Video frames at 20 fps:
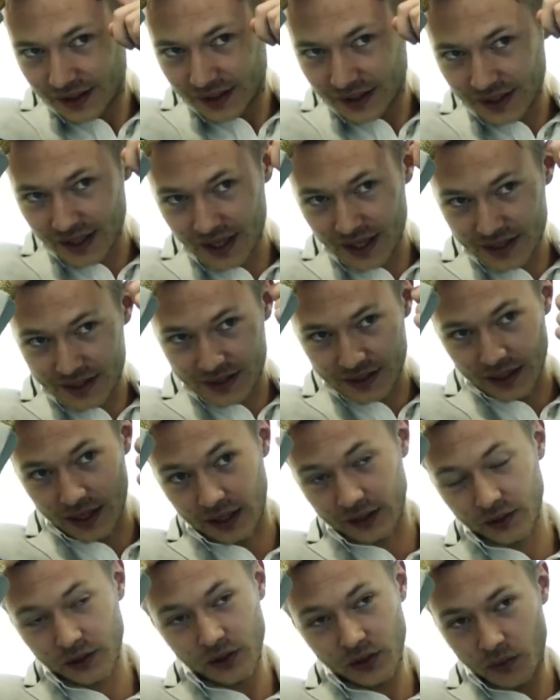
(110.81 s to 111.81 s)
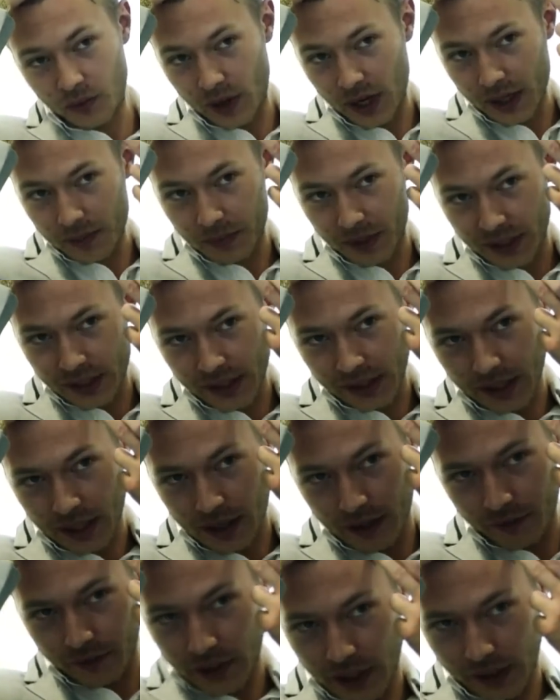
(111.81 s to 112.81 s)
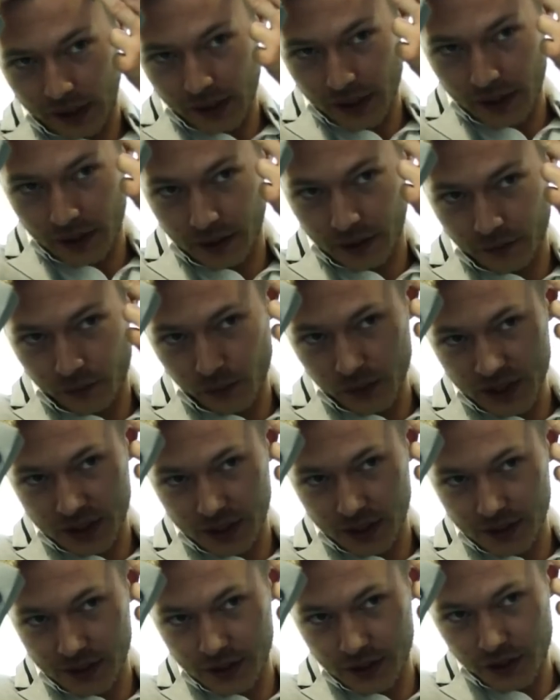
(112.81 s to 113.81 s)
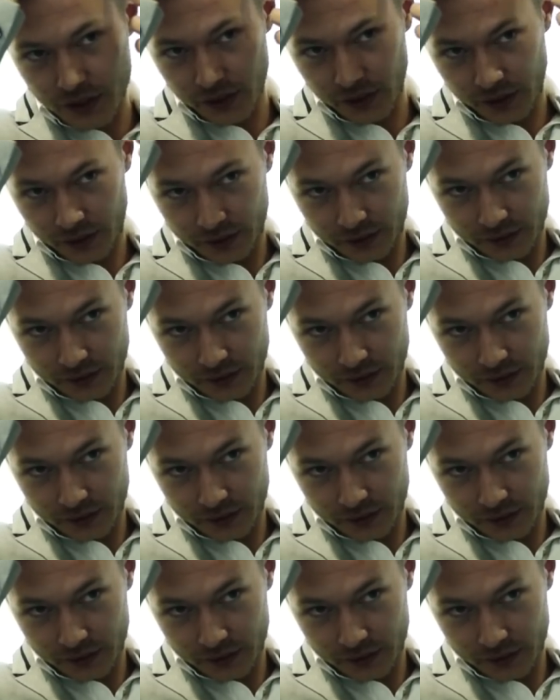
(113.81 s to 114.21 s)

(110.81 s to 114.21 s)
Yeah, I don't know why, but like I have a recess here.